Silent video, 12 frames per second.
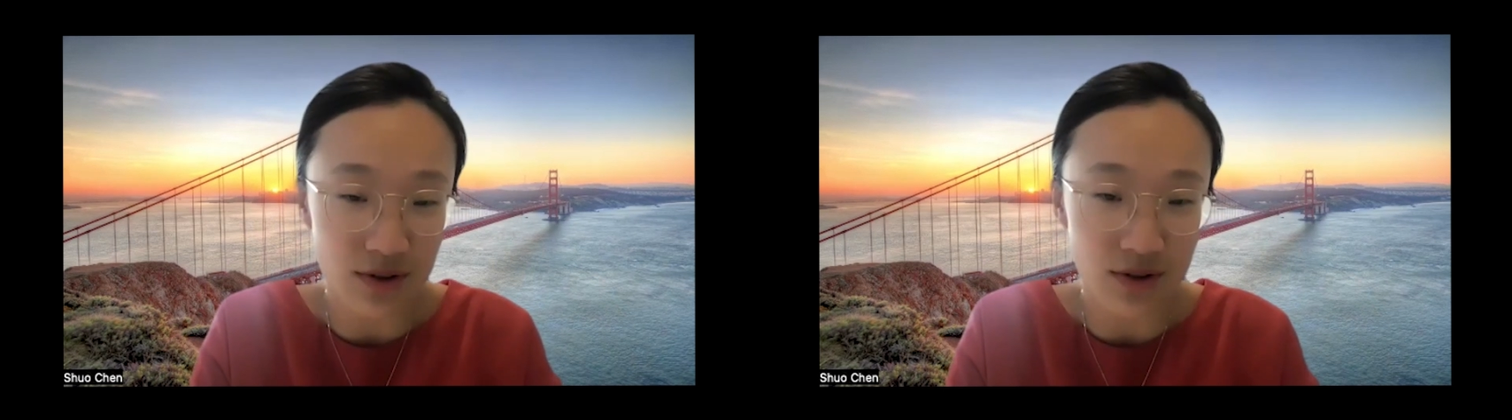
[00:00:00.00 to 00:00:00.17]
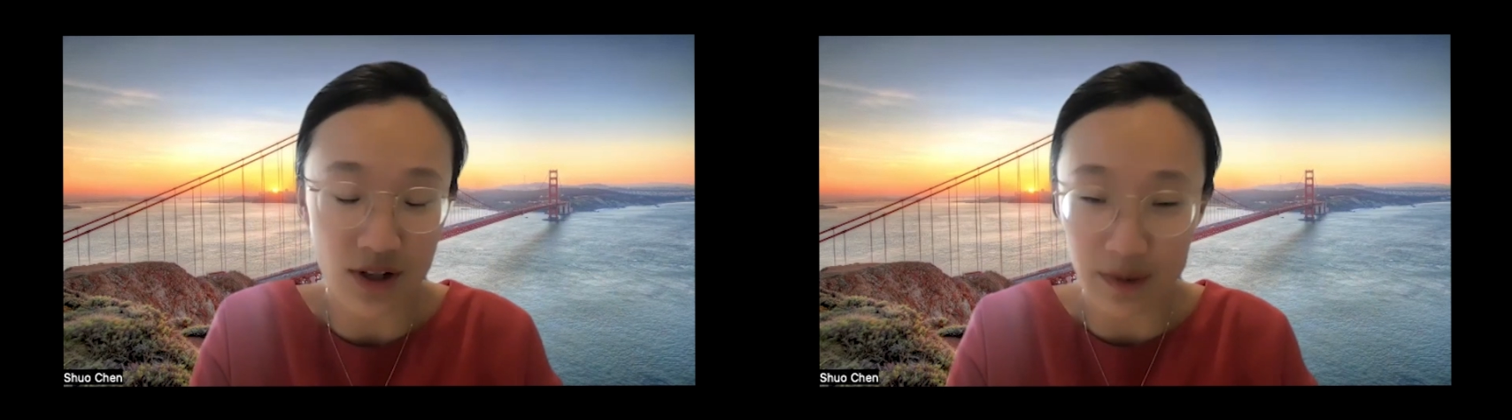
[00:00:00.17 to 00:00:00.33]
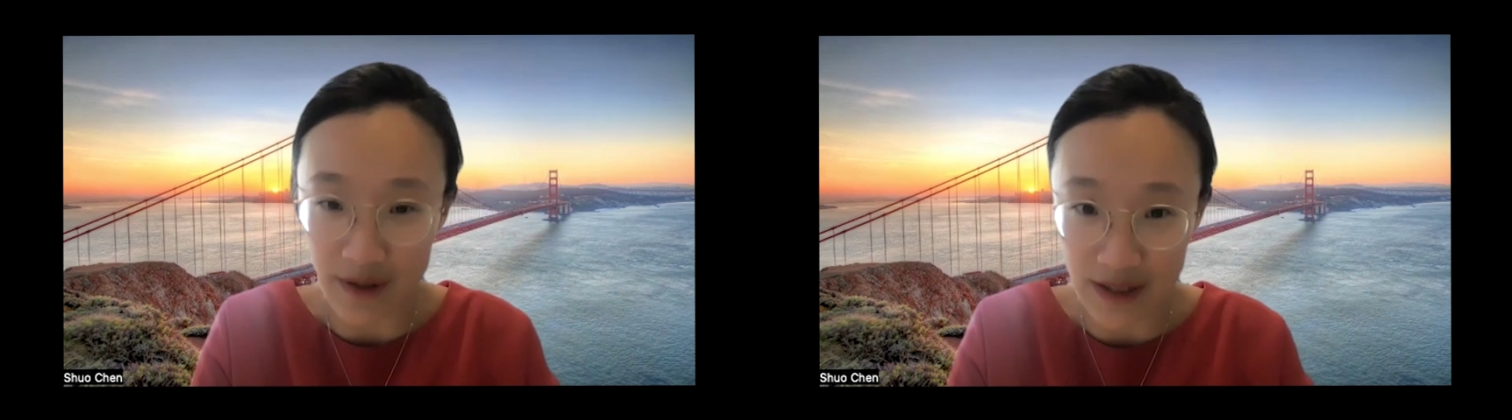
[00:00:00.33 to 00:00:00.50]

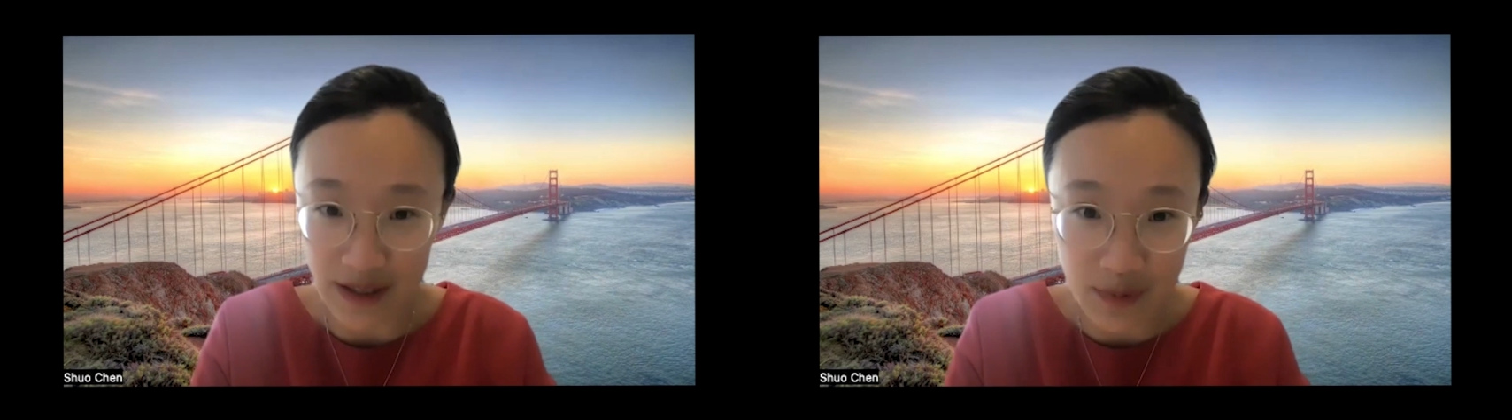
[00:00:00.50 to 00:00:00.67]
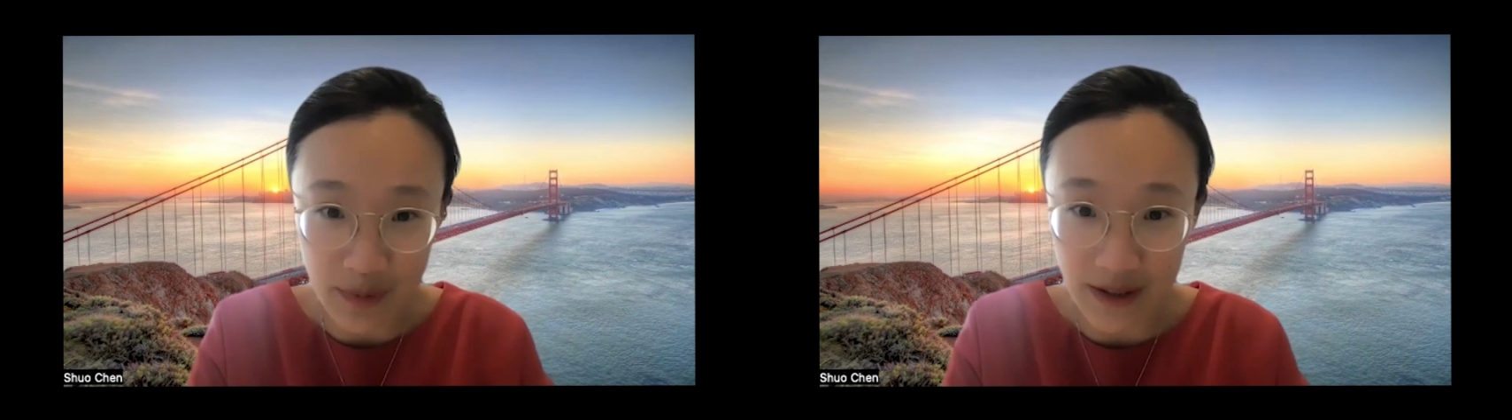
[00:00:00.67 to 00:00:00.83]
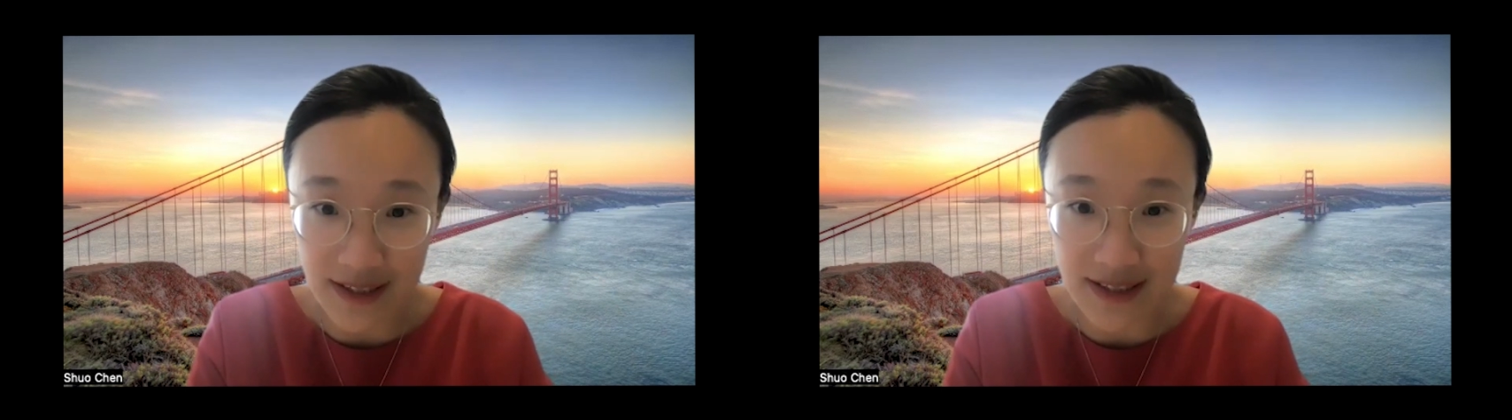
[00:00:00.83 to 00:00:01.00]
share my
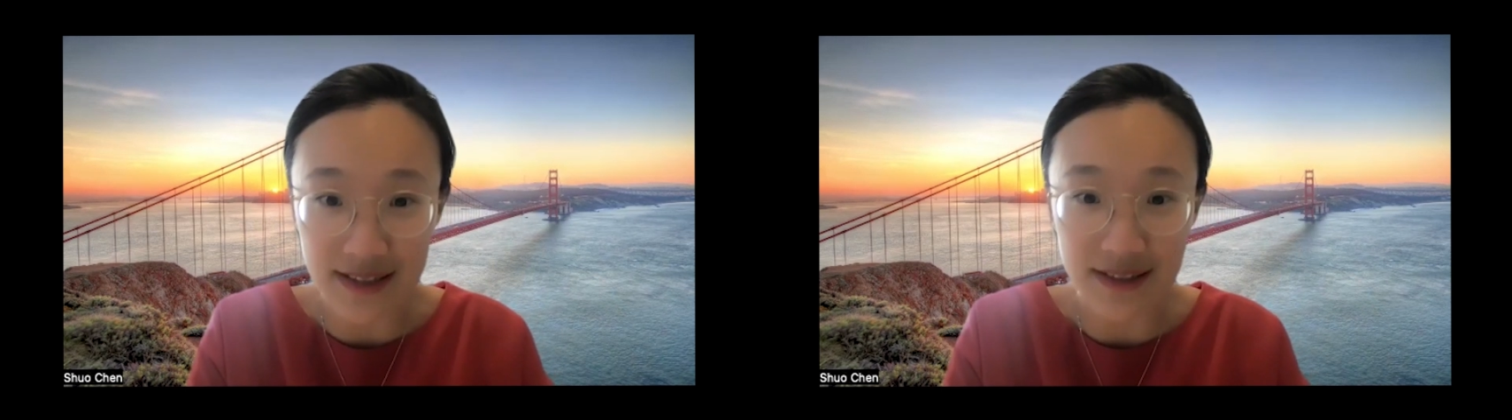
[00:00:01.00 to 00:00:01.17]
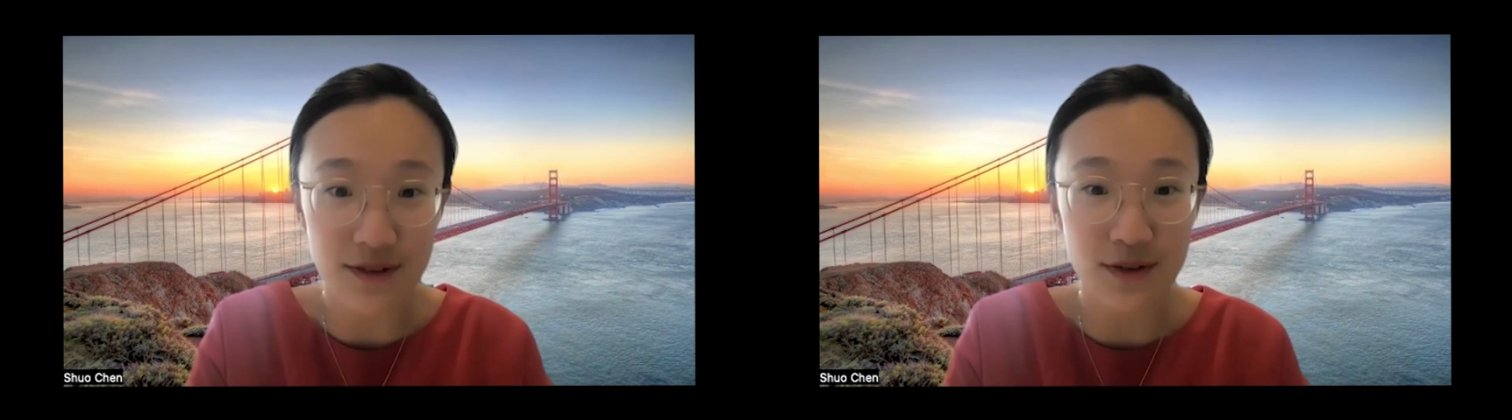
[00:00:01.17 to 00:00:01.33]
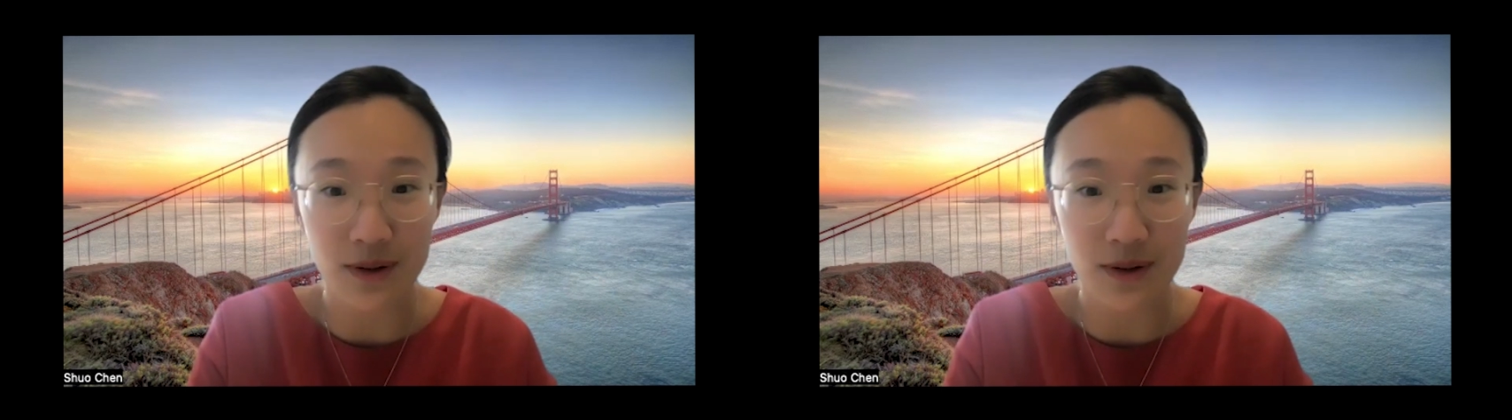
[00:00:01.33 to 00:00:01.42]
experiences.